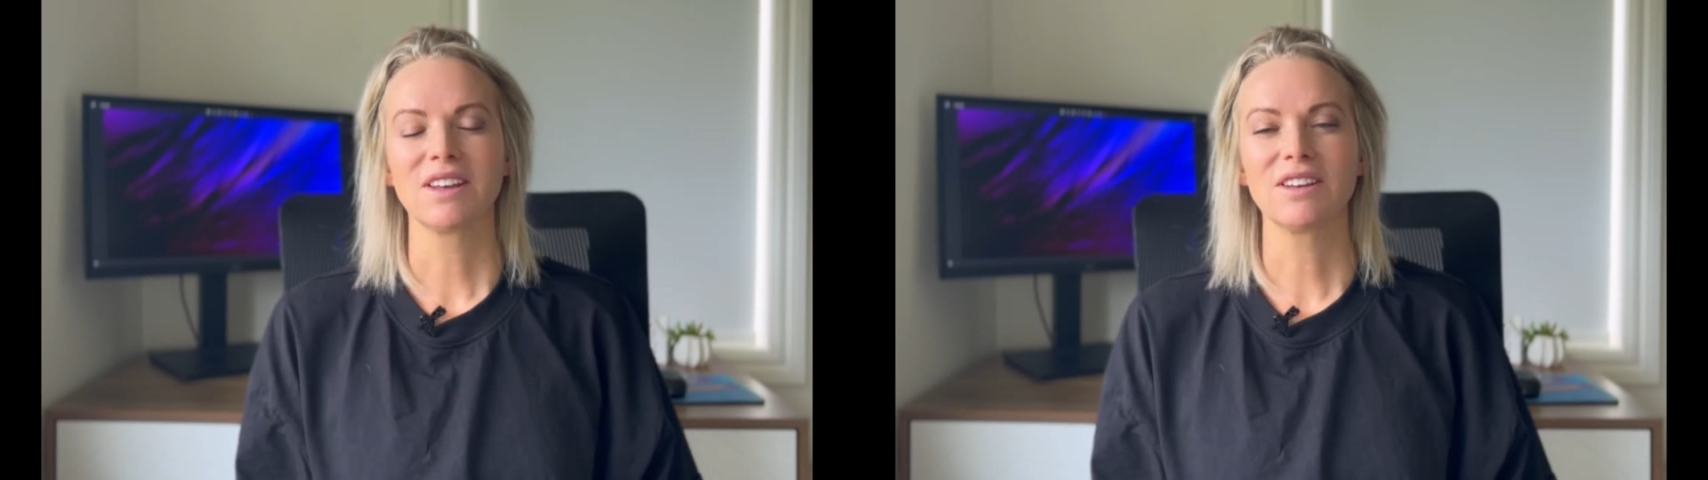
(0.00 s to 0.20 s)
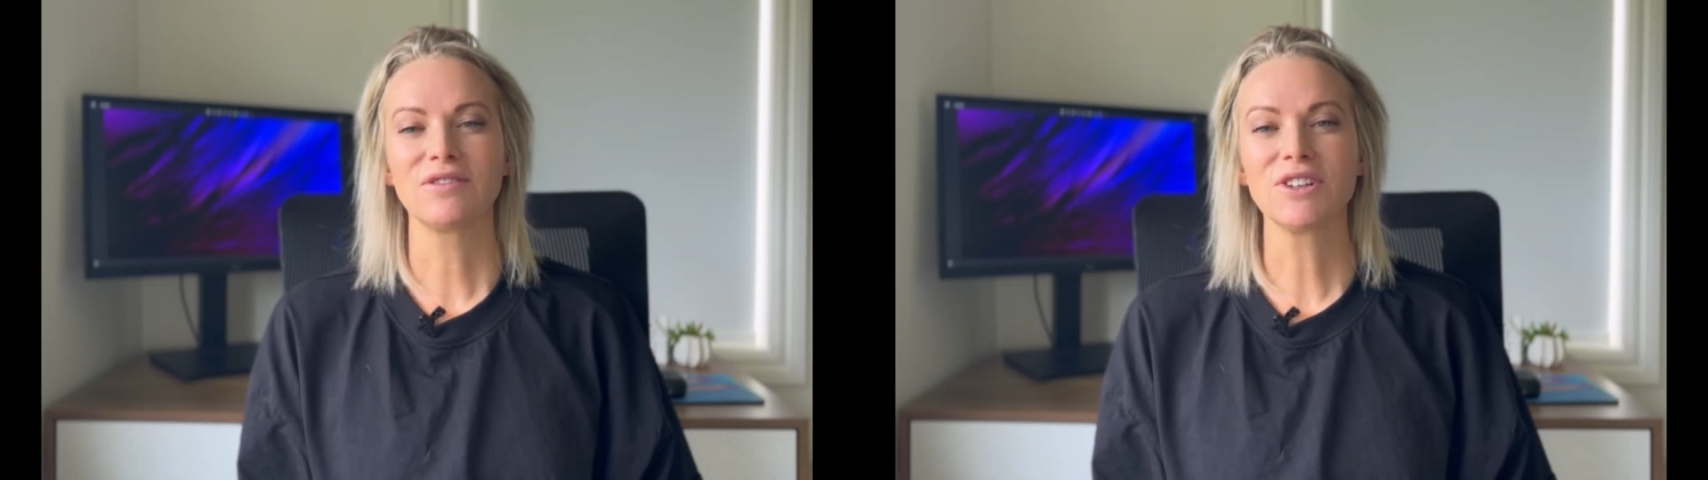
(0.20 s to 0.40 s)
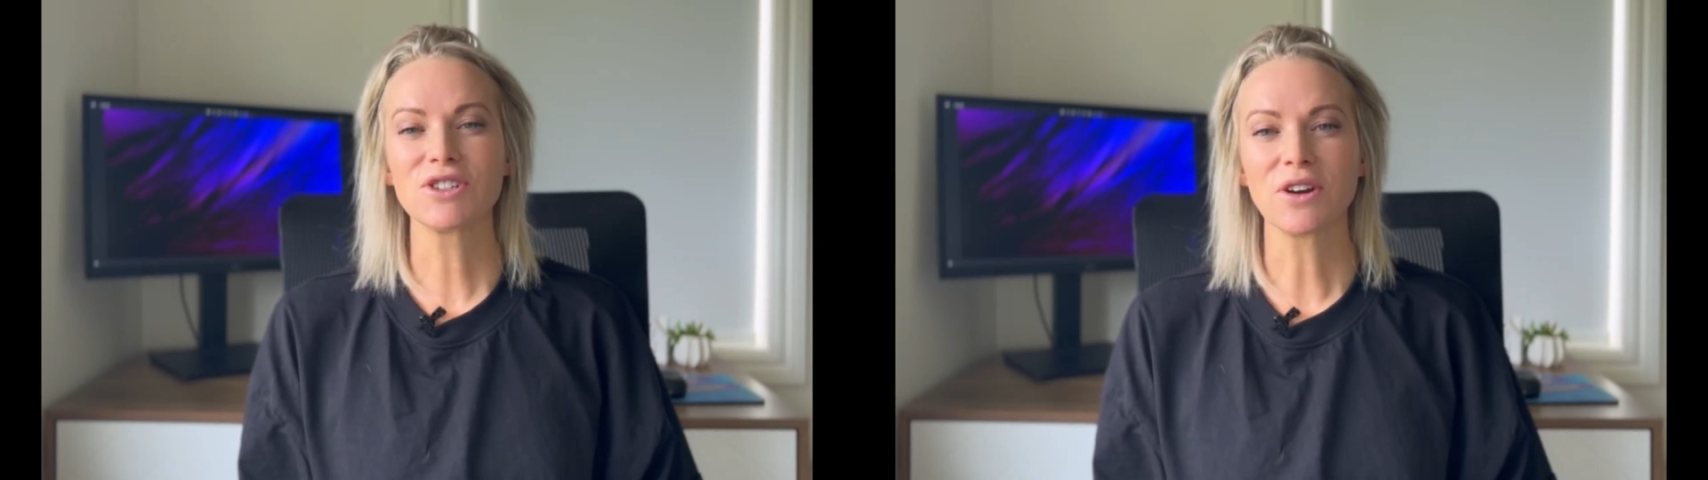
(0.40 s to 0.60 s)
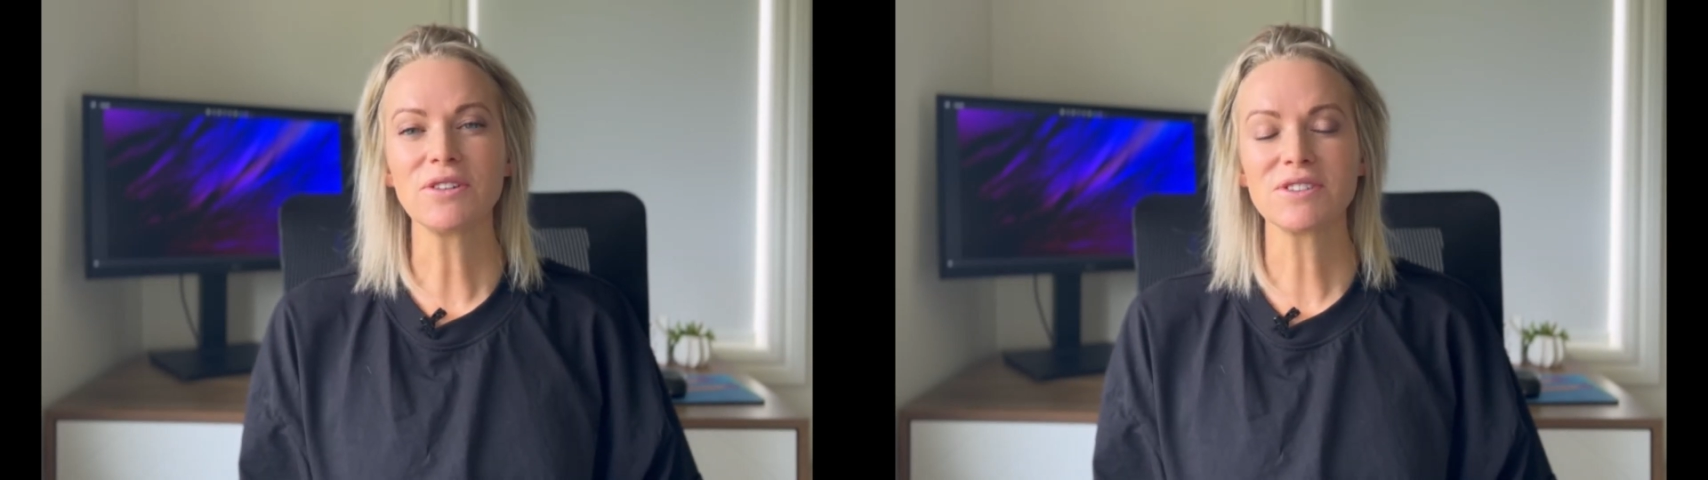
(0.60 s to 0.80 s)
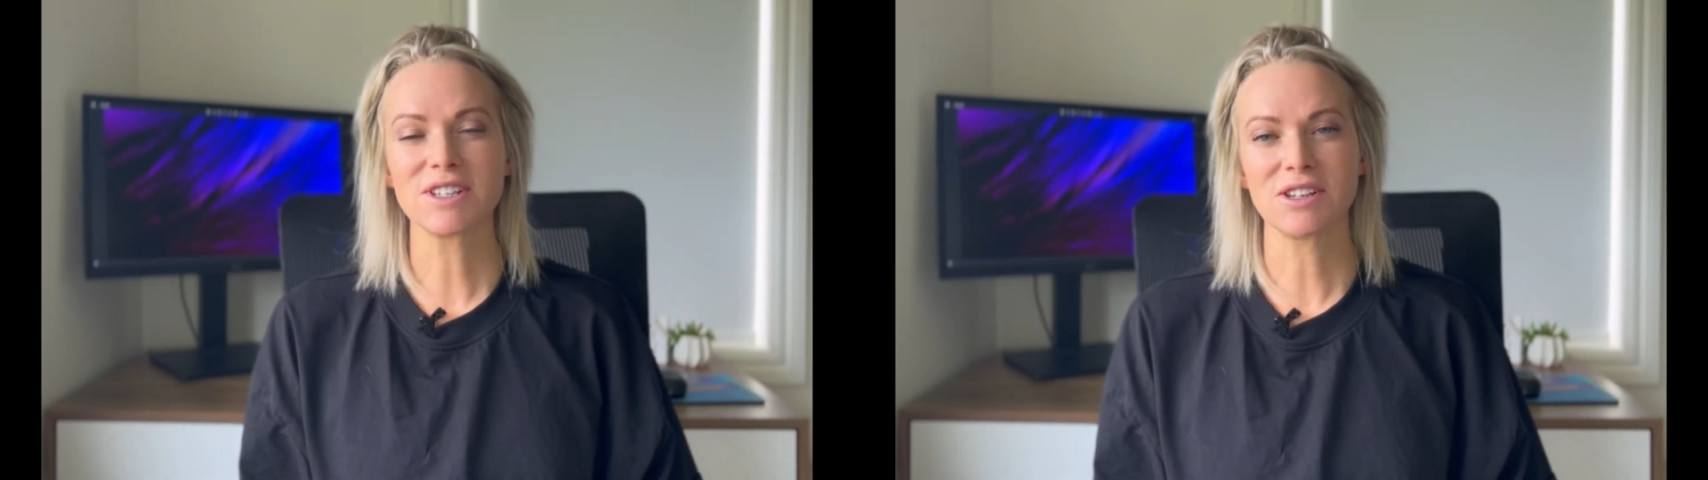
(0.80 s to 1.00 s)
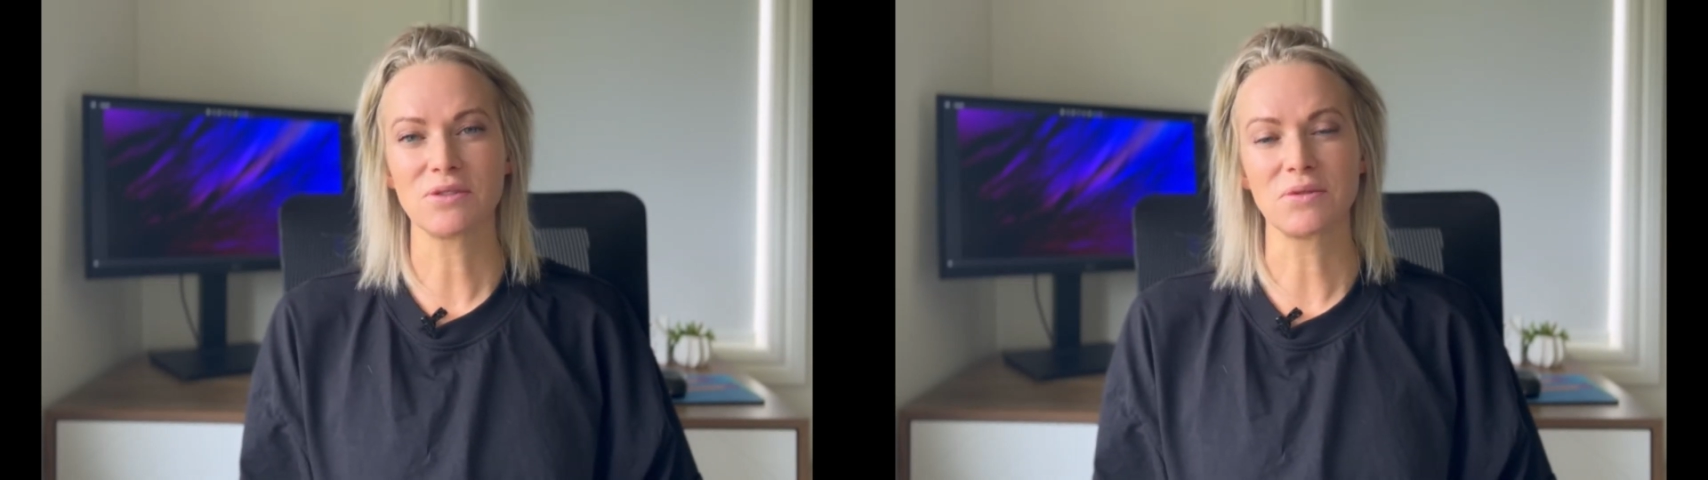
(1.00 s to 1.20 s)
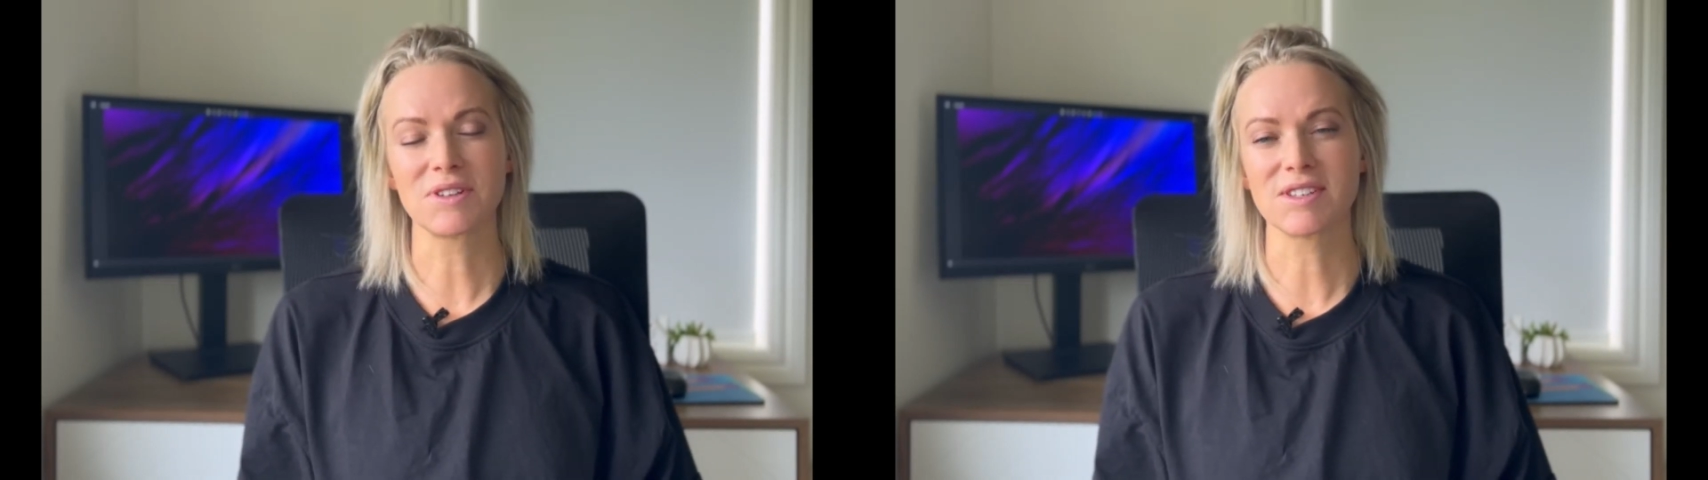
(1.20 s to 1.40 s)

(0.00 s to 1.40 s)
If you don't deal with